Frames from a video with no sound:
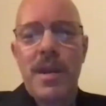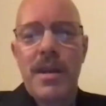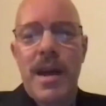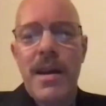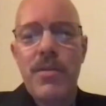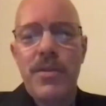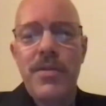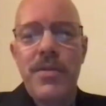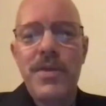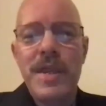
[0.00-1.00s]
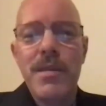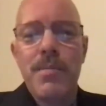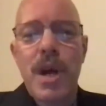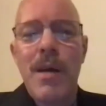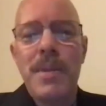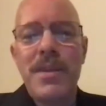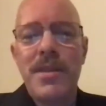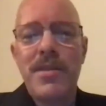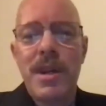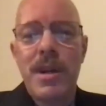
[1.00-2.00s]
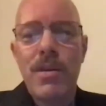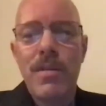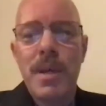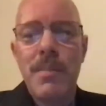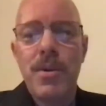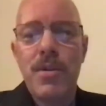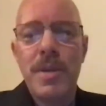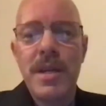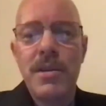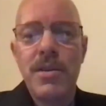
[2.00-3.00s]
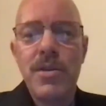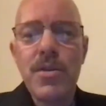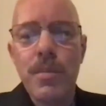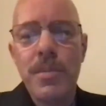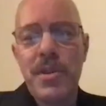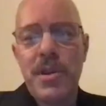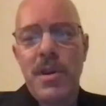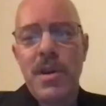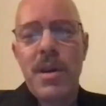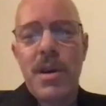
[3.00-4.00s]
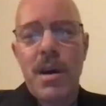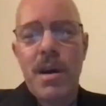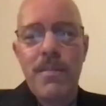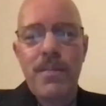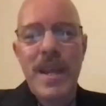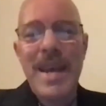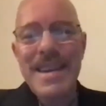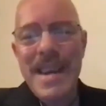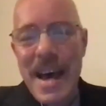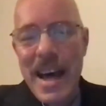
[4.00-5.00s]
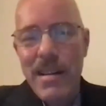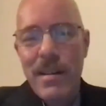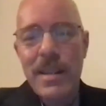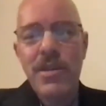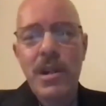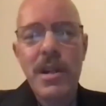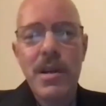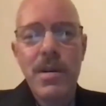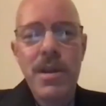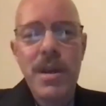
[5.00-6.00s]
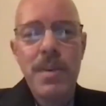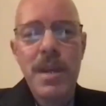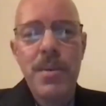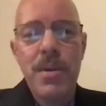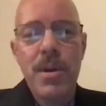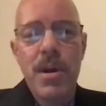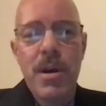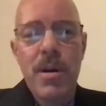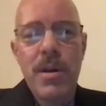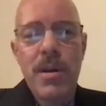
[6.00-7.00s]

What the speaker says: I don't see the problem as necessarily that people are being duped. And yet it's clear that people are,